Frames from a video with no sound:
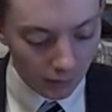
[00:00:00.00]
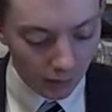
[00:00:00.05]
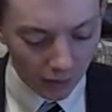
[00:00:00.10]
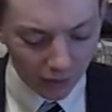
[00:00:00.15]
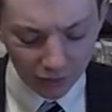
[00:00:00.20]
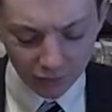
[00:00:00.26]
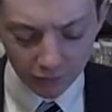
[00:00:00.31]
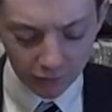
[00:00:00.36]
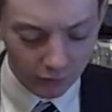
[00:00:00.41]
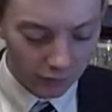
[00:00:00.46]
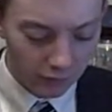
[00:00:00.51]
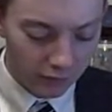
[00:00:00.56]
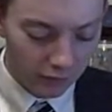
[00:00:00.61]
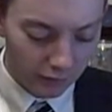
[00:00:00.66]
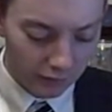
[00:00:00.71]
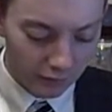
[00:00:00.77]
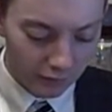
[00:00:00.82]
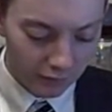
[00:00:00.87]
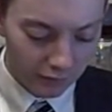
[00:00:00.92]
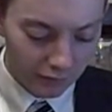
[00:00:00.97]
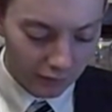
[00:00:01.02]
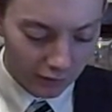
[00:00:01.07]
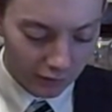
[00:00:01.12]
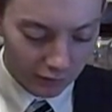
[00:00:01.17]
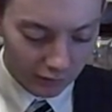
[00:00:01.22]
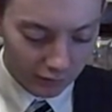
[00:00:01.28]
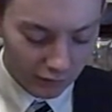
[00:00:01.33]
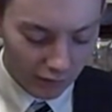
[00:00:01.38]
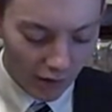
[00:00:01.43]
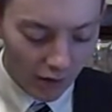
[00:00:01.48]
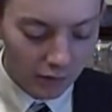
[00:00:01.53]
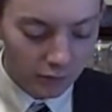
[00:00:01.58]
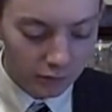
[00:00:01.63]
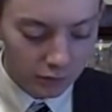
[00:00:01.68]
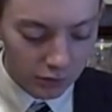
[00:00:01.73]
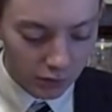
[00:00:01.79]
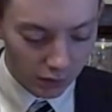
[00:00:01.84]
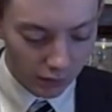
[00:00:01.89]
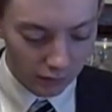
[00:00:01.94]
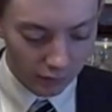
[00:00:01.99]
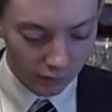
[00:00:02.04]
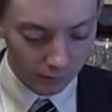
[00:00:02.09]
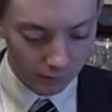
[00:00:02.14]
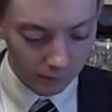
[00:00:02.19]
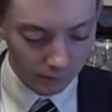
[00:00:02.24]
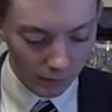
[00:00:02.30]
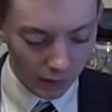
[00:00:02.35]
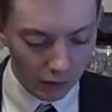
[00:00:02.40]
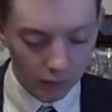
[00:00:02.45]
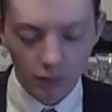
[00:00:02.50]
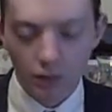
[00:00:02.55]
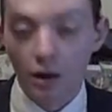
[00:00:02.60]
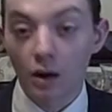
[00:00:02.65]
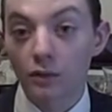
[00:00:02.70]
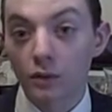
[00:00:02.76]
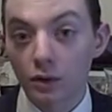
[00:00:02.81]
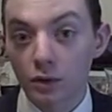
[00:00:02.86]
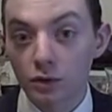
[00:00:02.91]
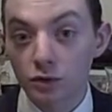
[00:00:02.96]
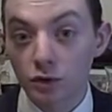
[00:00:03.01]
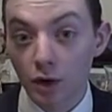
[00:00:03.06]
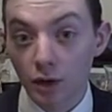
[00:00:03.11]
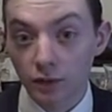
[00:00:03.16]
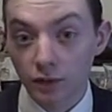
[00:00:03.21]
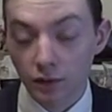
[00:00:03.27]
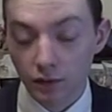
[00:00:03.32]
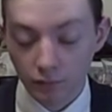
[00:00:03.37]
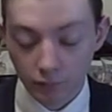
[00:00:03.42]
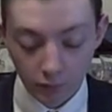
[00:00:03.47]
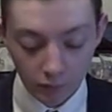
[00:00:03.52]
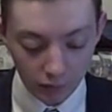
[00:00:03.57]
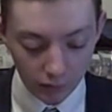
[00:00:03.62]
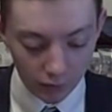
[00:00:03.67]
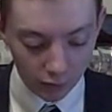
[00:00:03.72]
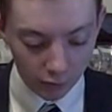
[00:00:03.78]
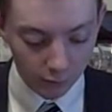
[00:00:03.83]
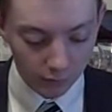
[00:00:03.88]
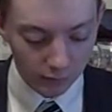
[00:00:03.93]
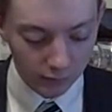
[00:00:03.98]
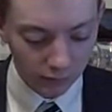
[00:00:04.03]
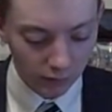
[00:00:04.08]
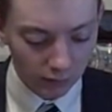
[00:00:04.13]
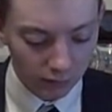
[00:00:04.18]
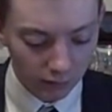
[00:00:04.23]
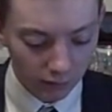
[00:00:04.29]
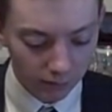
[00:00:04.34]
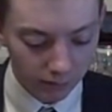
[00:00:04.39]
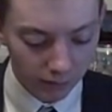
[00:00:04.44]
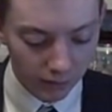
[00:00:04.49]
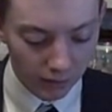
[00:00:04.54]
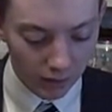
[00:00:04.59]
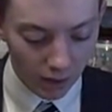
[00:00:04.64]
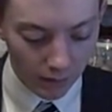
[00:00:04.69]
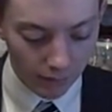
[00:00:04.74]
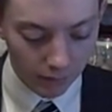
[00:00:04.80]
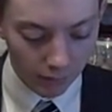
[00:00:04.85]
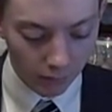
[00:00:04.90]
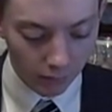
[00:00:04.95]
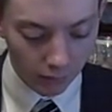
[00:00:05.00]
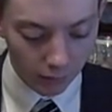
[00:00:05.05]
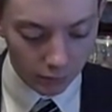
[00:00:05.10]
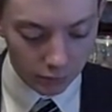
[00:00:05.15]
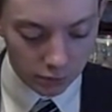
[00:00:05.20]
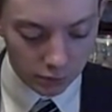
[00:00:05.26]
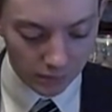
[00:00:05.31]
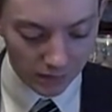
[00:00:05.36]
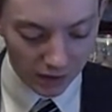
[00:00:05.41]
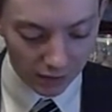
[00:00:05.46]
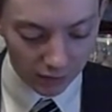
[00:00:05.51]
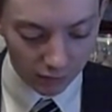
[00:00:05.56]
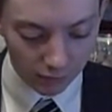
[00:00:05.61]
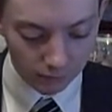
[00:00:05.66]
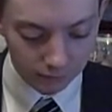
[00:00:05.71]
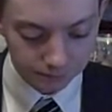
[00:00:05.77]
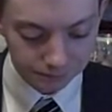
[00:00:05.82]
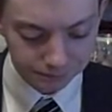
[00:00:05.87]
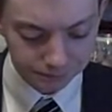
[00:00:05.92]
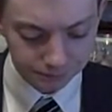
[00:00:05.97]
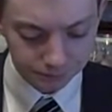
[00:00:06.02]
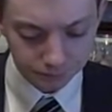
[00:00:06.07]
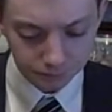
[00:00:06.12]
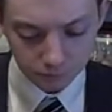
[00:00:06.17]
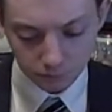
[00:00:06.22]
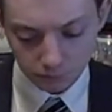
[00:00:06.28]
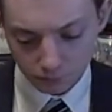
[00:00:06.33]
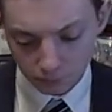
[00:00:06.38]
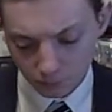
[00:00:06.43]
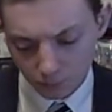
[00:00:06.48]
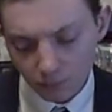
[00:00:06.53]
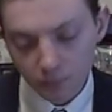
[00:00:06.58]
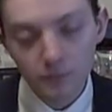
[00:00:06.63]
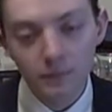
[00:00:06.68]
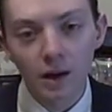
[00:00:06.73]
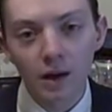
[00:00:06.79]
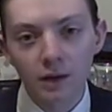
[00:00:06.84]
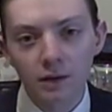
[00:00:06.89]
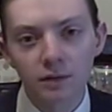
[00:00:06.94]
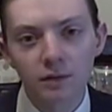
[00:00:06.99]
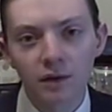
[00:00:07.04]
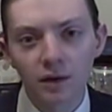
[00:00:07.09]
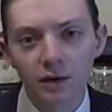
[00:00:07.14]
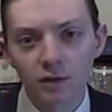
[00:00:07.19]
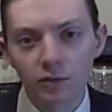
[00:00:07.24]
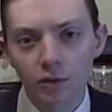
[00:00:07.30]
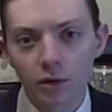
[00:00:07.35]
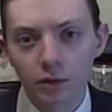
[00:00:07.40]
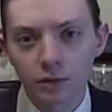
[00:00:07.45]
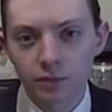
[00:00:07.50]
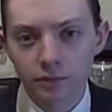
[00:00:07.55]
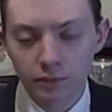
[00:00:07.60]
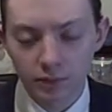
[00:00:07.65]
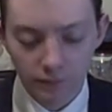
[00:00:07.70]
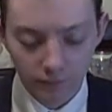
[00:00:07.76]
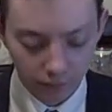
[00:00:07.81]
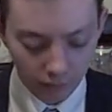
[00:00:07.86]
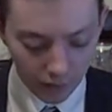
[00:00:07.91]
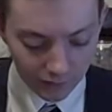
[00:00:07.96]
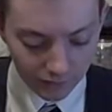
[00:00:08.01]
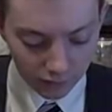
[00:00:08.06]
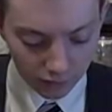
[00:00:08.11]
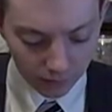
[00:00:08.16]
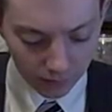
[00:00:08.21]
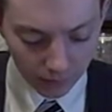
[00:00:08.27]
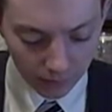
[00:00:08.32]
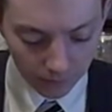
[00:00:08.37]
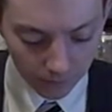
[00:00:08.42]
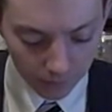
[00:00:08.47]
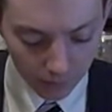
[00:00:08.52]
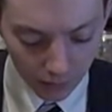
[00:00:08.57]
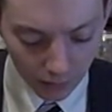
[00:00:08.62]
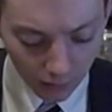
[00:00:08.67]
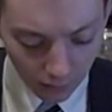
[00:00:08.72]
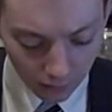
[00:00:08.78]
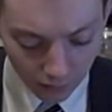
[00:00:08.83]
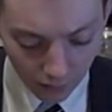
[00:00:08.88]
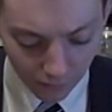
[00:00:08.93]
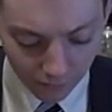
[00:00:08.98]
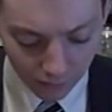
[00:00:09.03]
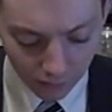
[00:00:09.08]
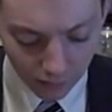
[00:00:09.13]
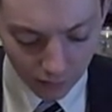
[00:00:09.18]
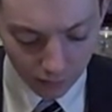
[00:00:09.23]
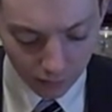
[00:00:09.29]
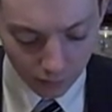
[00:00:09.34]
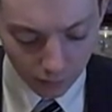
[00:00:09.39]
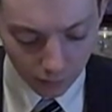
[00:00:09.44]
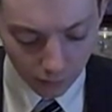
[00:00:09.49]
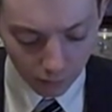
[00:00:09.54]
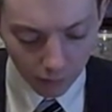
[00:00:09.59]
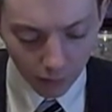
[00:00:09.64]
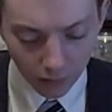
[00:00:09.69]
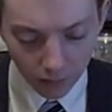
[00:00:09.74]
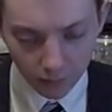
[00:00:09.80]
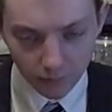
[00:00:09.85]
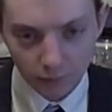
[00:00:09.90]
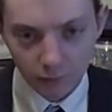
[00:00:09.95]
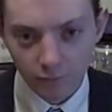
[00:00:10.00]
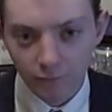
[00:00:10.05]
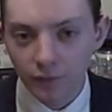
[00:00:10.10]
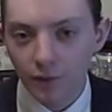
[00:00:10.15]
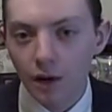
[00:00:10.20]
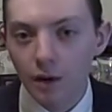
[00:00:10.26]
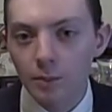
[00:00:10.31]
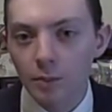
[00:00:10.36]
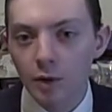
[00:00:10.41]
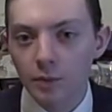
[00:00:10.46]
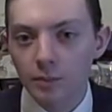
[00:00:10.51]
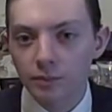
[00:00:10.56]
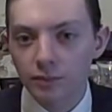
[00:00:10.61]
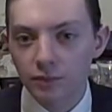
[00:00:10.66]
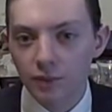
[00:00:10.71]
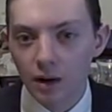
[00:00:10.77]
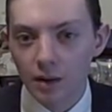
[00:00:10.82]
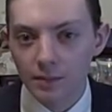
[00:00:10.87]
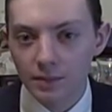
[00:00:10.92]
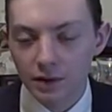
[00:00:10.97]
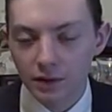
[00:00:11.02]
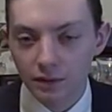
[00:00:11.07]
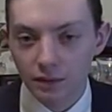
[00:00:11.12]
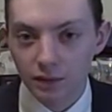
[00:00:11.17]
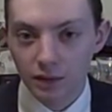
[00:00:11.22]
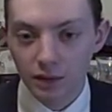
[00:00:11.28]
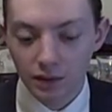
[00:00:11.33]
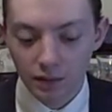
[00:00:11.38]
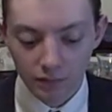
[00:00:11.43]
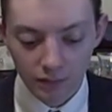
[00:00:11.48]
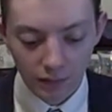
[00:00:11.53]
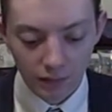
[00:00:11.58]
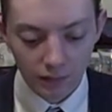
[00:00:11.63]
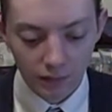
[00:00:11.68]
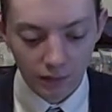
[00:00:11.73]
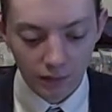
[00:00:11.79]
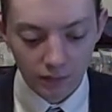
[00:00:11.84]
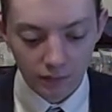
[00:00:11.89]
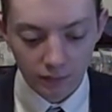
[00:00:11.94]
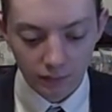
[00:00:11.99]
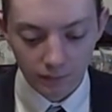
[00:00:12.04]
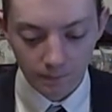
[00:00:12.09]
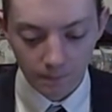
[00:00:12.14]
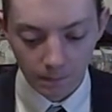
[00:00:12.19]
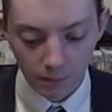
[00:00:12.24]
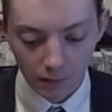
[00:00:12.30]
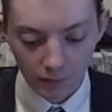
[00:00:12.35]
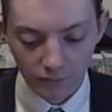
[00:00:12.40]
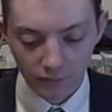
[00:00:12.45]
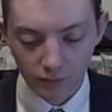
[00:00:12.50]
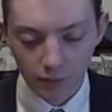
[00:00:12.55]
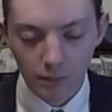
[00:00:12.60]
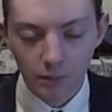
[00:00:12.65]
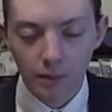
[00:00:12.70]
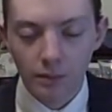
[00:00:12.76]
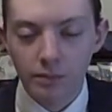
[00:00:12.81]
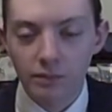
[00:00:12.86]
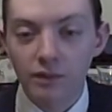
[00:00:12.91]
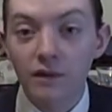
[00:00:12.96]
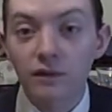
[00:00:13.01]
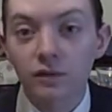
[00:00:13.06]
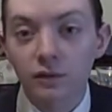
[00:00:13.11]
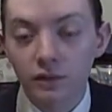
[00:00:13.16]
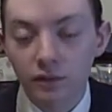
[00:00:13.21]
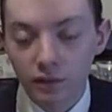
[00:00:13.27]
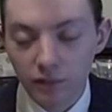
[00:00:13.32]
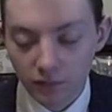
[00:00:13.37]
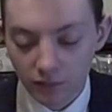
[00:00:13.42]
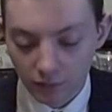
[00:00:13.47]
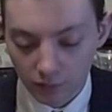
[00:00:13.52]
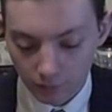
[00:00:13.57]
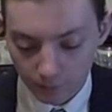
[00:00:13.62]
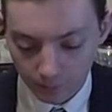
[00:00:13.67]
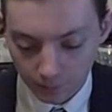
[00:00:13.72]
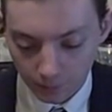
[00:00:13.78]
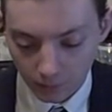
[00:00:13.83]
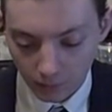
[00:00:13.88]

I guess you could say it does taste like they're energizing. I don't know how energizing it really is, but it tastes like pineapple, orange, and mango. I can taste all three flavors, but definitely one of them is far more prominent than the other, far more prevalent too.